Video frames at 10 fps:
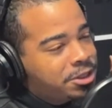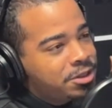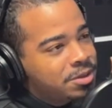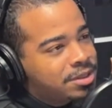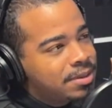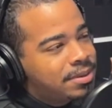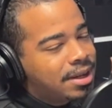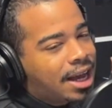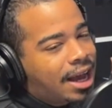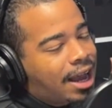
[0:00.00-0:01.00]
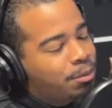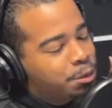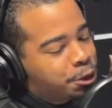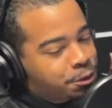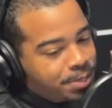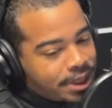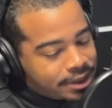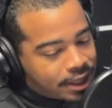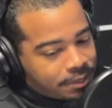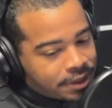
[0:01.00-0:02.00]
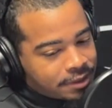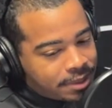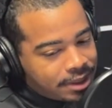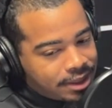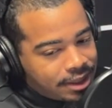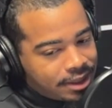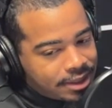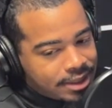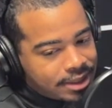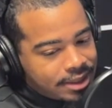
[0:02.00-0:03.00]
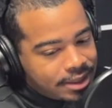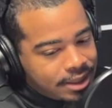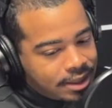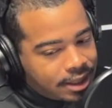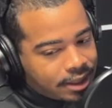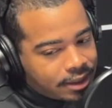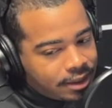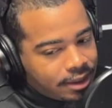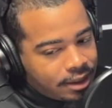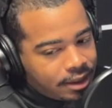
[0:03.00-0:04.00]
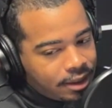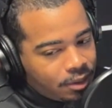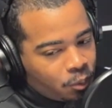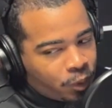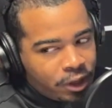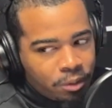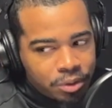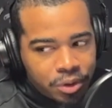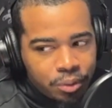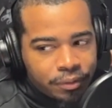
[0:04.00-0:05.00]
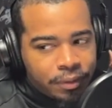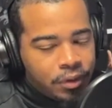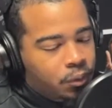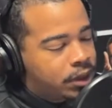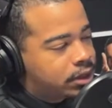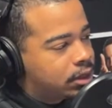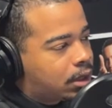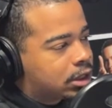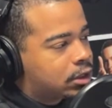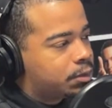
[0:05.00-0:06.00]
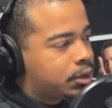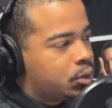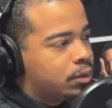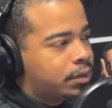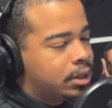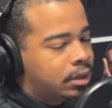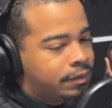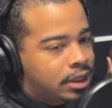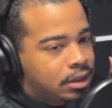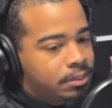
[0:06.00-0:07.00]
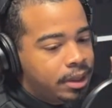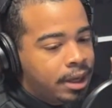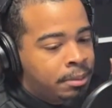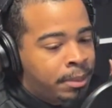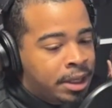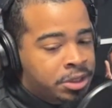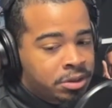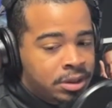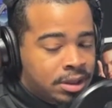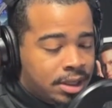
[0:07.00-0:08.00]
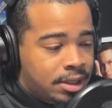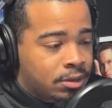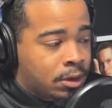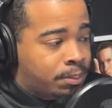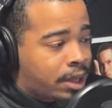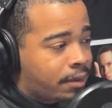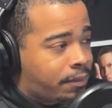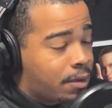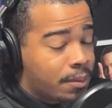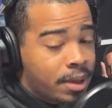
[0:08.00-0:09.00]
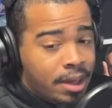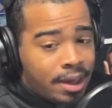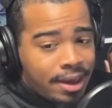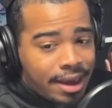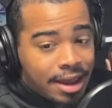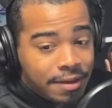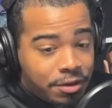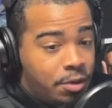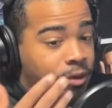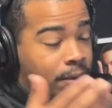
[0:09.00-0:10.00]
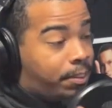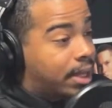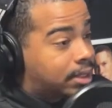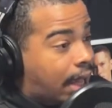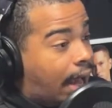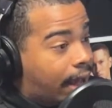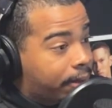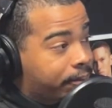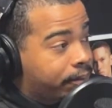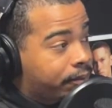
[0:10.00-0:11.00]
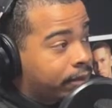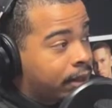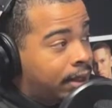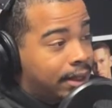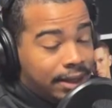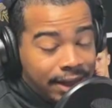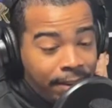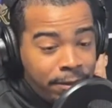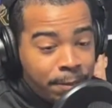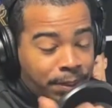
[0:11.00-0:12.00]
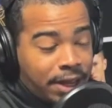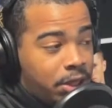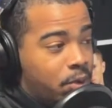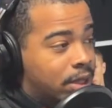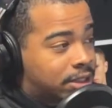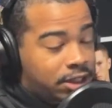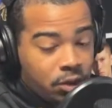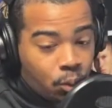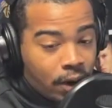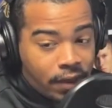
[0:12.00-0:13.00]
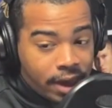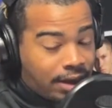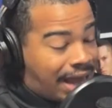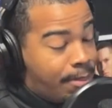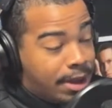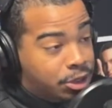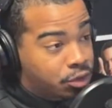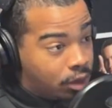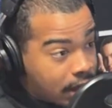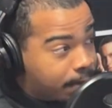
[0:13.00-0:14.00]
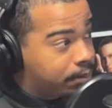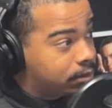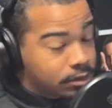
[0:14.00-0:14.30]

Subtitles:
But you know something? I respect that because my thing is at the end of the day, we don't do it for the wins and losses. We do it for the development and making sure these kids on the platform. And if you're the best guy, let me play you and see where the hell I measure up.